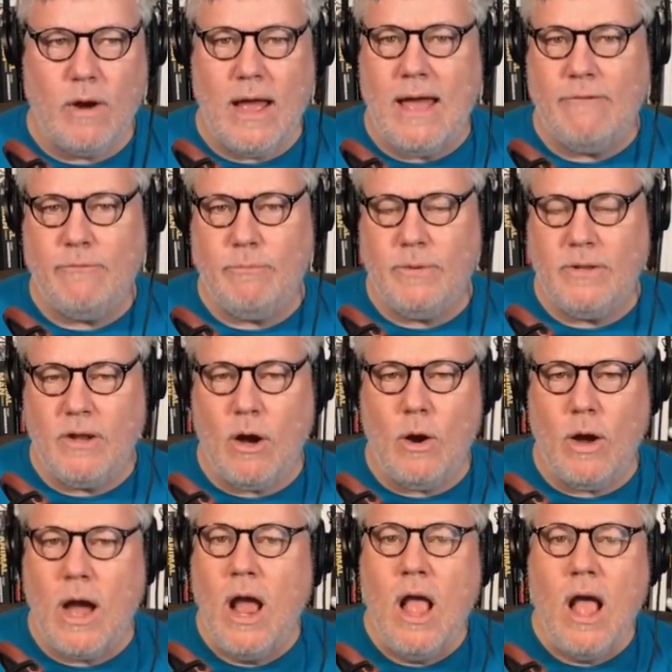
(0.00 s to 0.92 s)
I haven't been
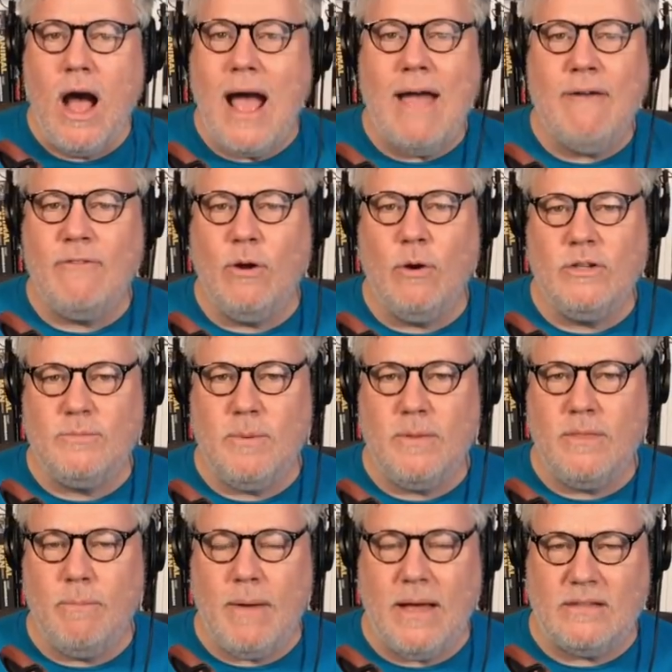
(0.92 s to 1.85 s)
all I haven't always
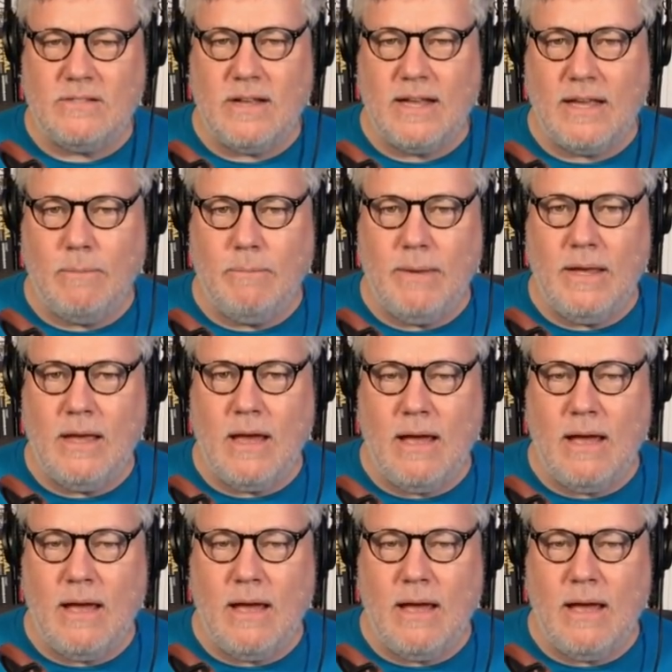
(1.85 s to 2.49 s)
been the best I can be.